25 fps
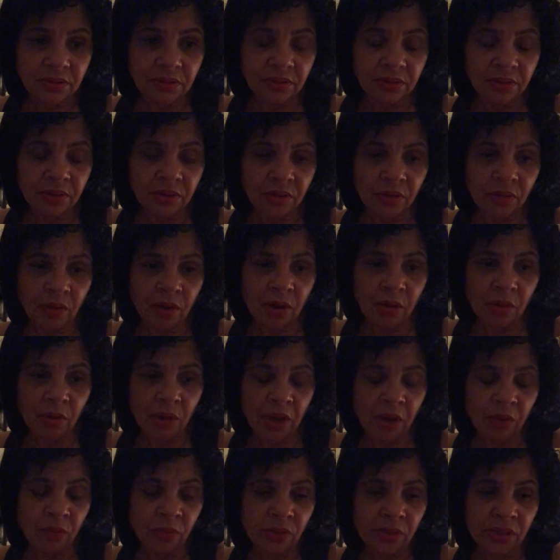
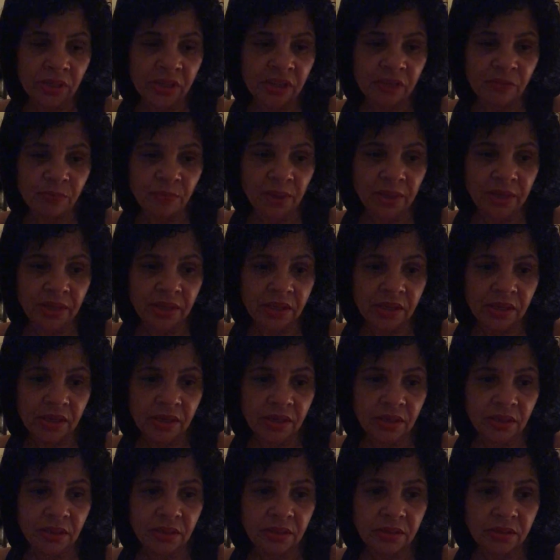I would leave my
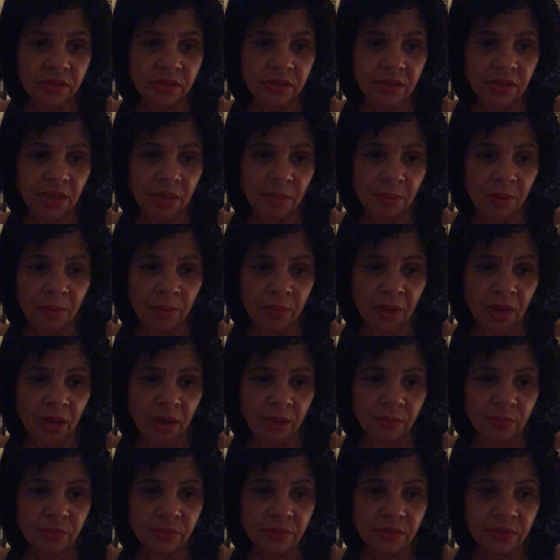kids and my
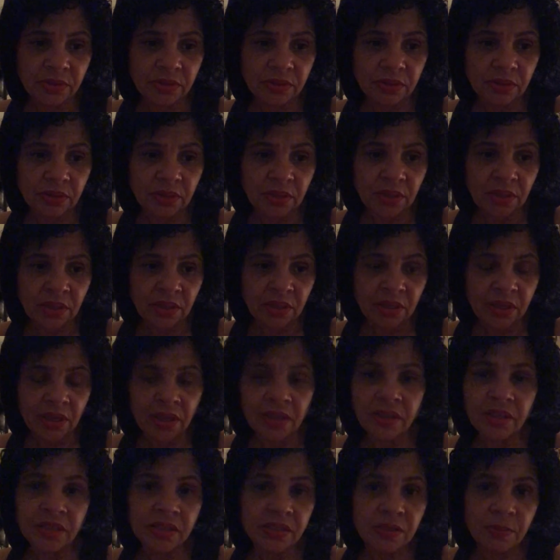mom's
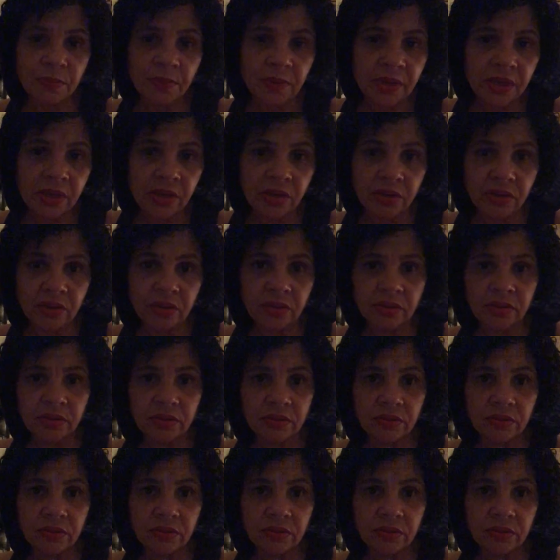and disappear.